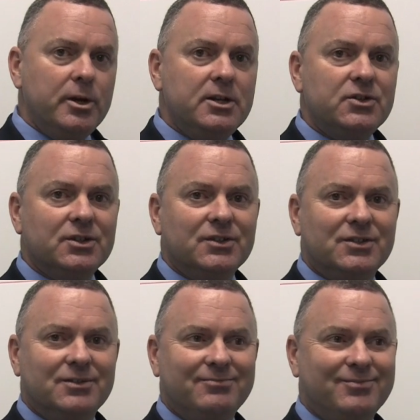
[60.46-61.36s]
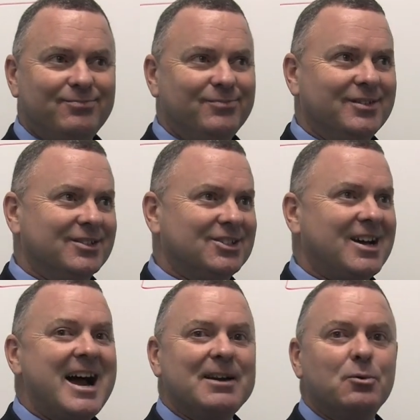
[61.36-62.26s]
we just
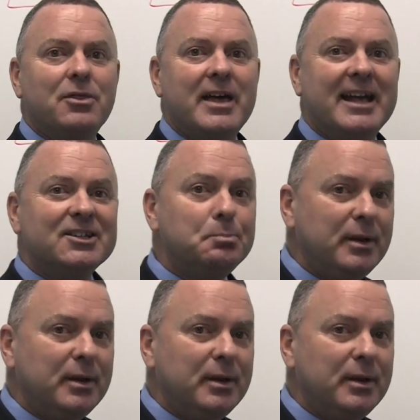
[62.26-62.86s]
sign with that as